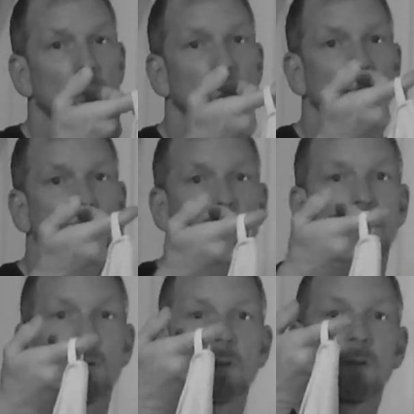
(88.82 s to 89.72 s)
I can
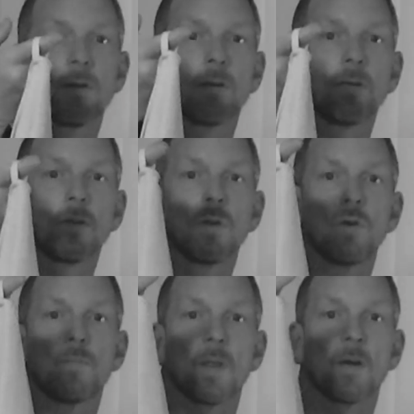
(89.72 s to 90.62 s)
put the little
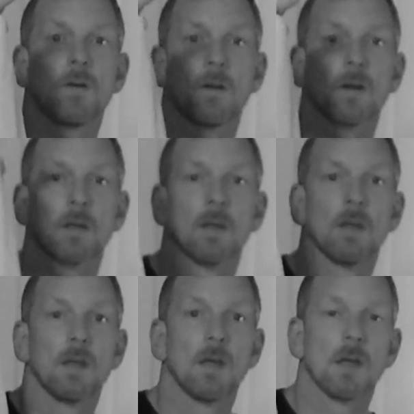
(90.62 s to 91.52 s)
loop on the hook.
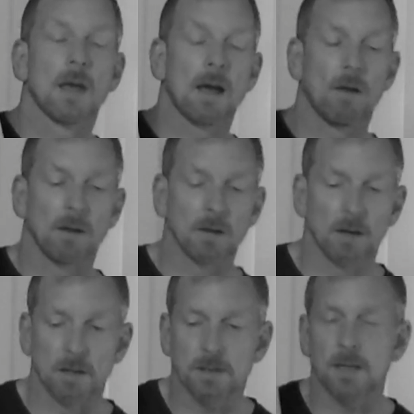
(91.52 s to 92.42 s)
Now, you're
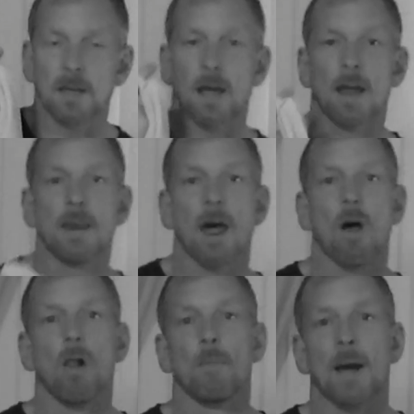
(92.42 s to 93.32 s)
going to see that not
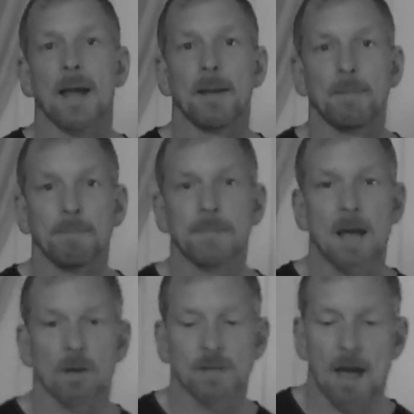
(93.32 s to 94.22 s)
all my
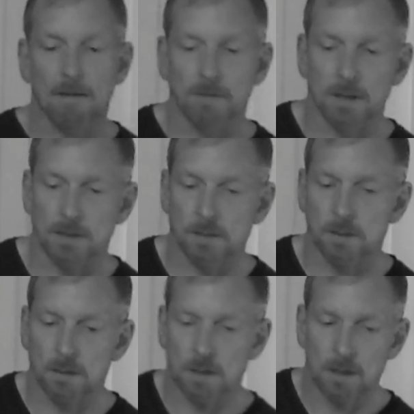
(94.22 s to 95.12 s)
towels have
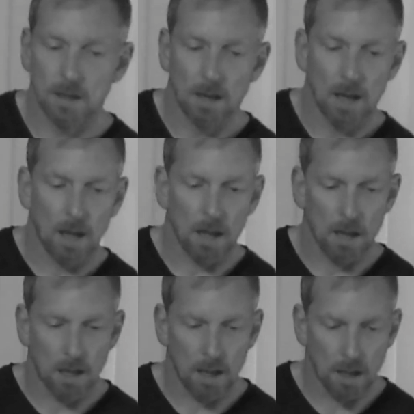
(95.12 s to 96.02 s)
this.
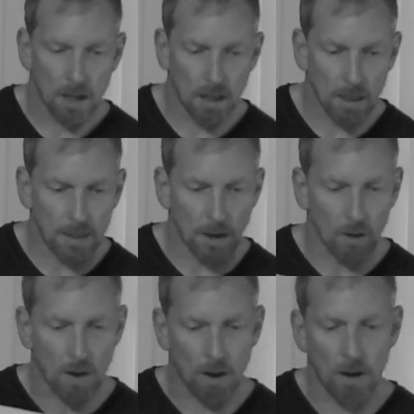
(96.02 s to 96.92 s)

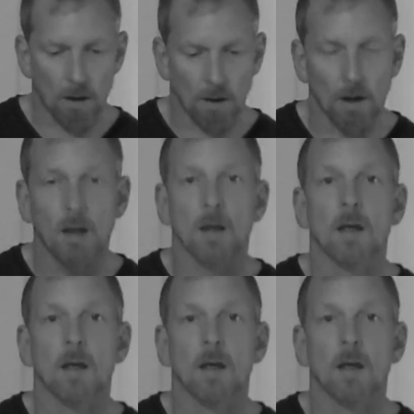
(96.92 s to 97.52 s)
There are